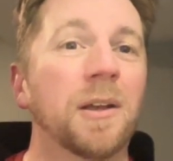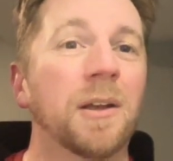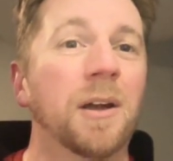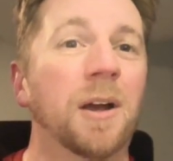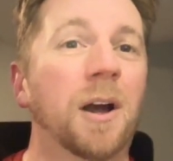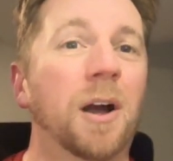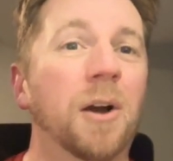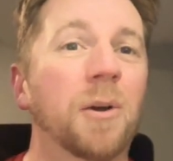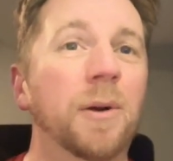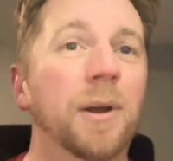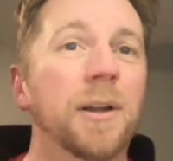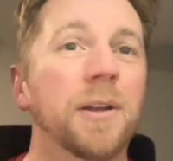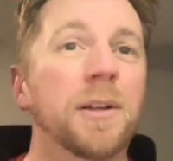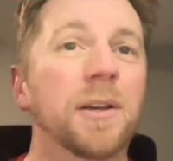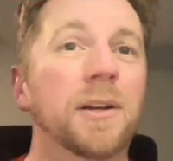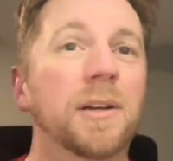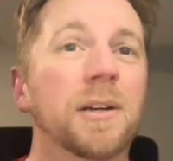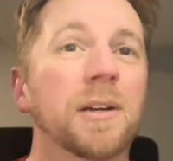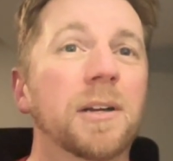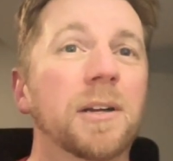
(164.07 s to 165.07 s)
All right,
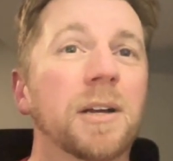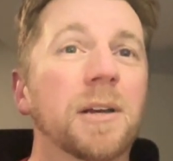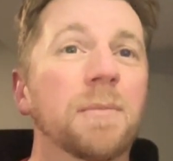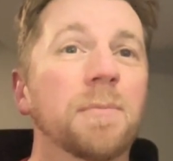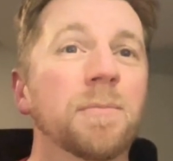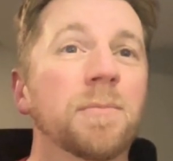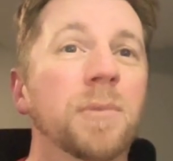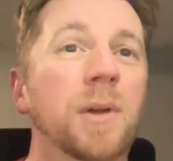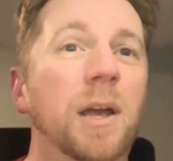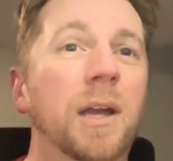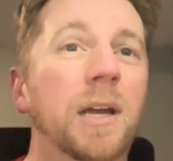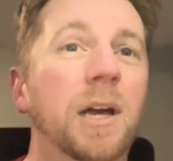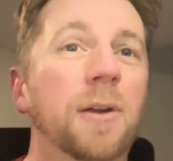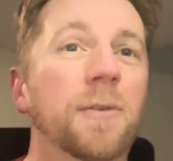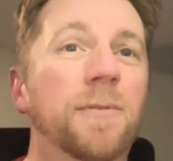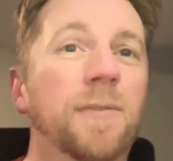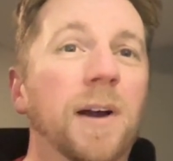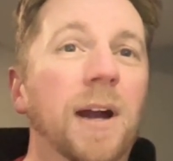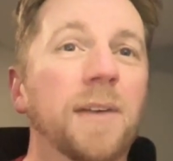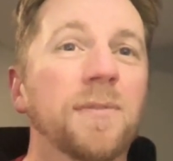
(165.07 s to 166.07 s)
I got a
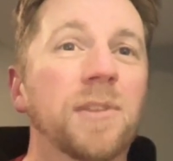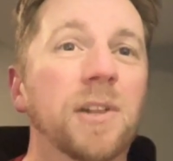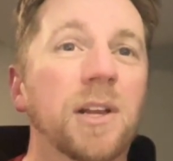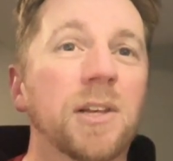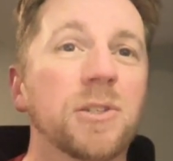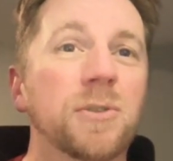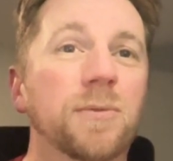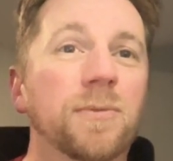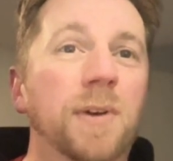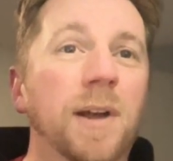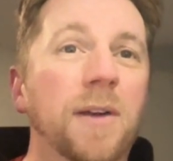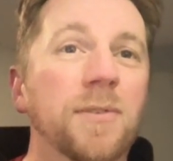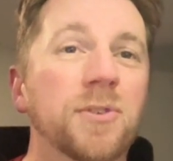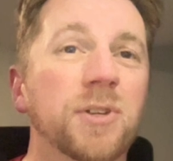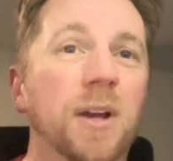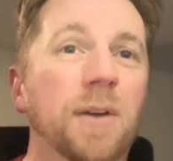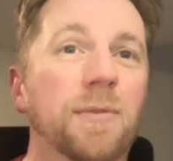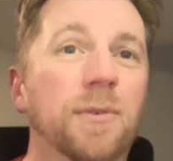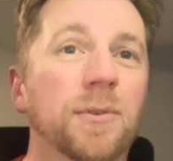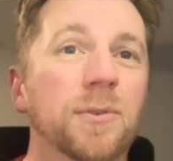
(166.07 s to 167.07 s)
5 today, so 5
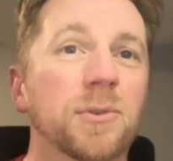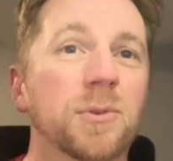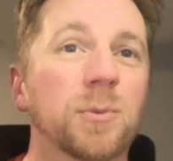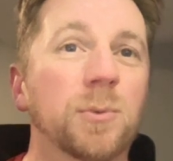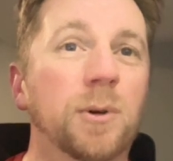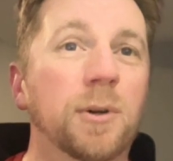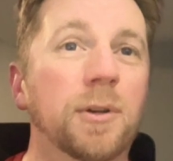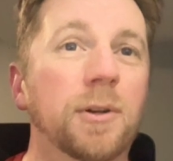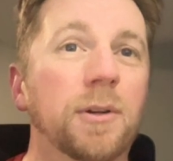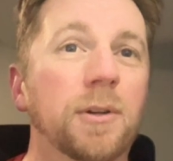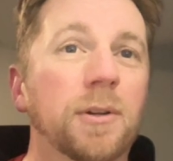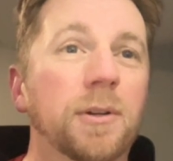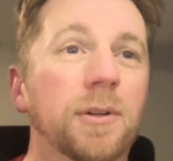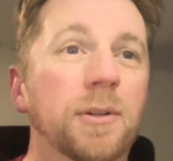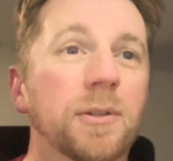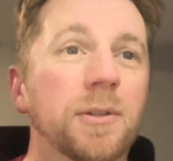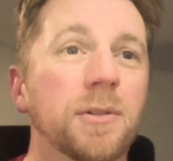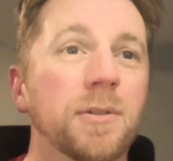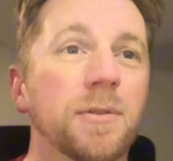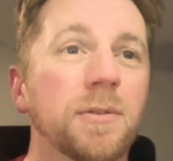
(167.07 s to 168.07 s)
shuffles. 1,
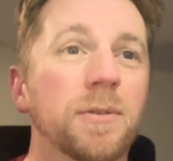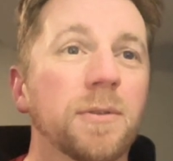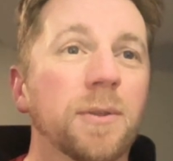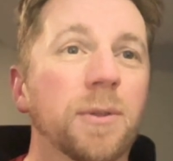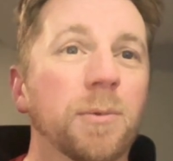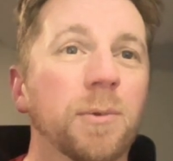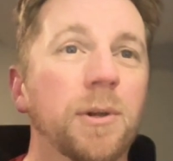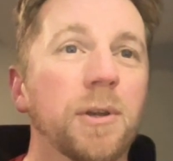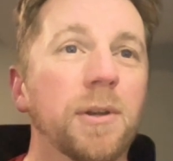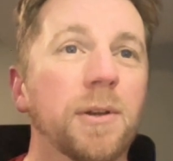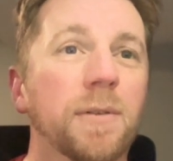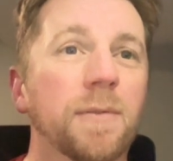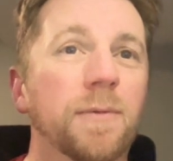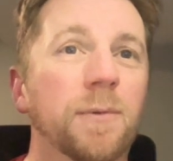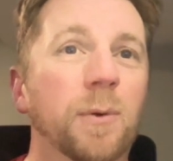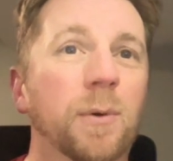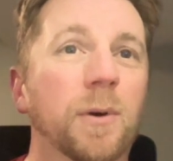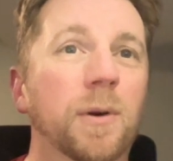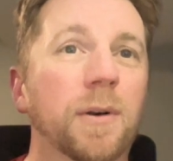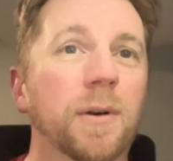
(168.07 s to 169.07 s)
2, 3,
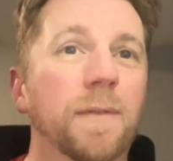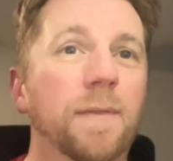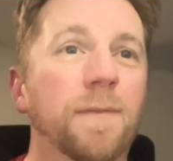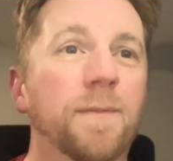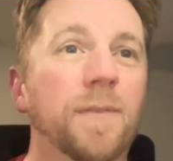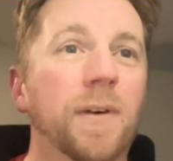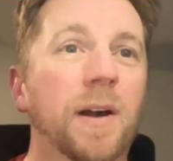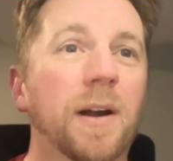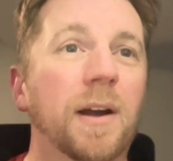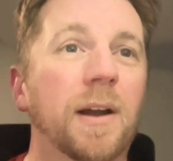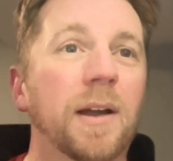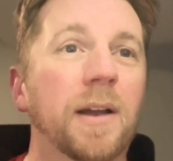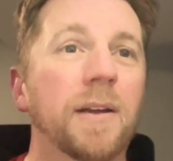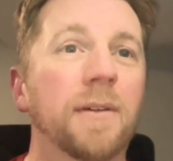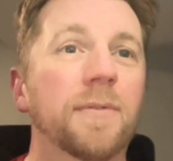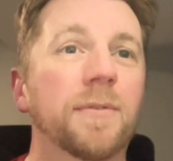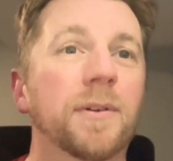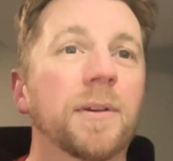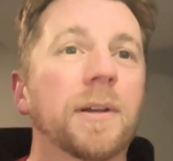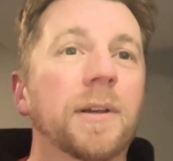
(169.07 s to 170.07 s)
4, 5.
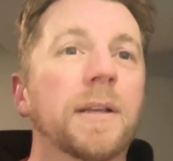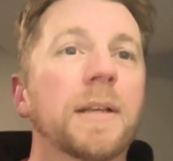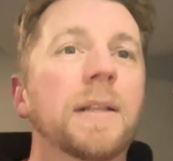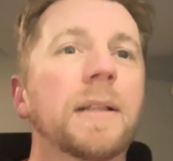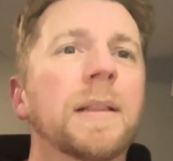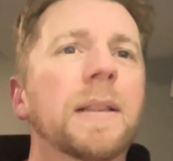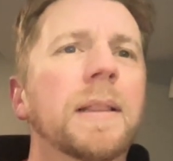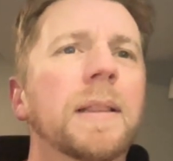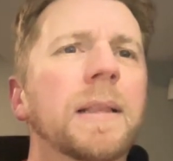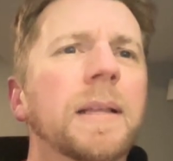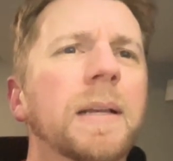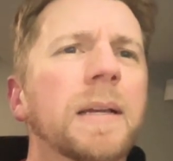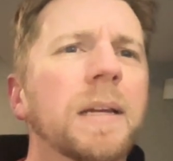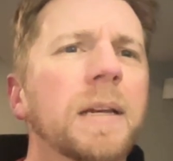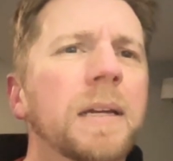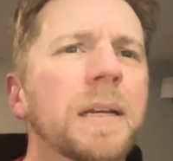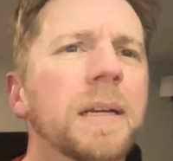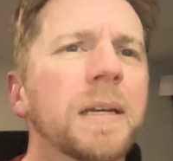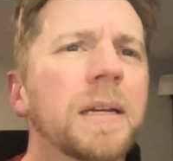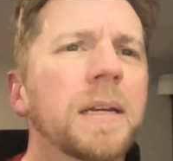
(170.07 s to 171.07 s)

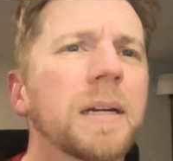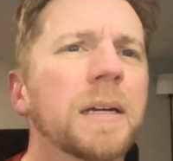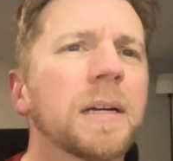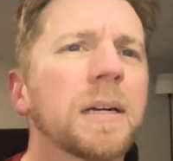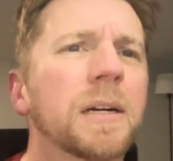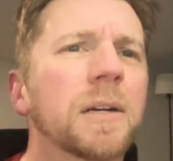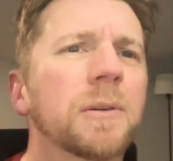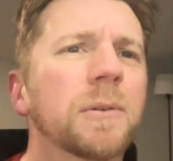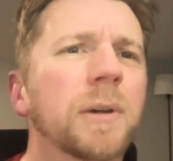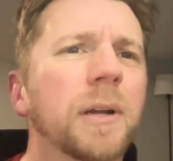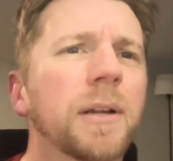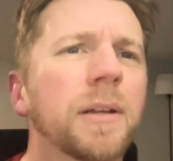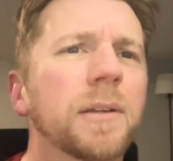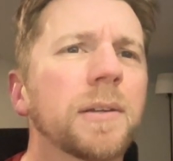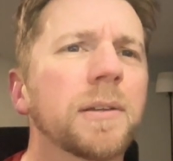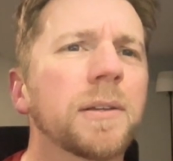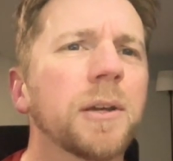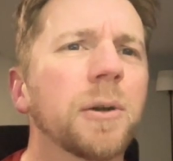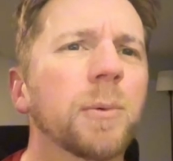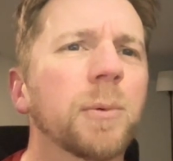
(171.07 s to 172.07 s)
All right,
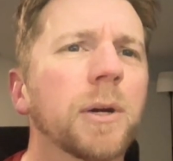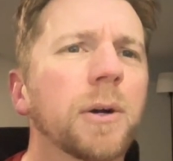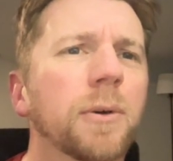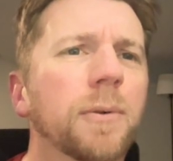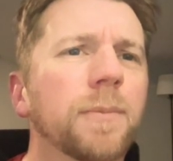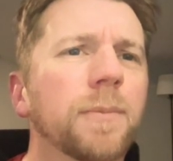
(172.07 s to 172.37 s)
here we go.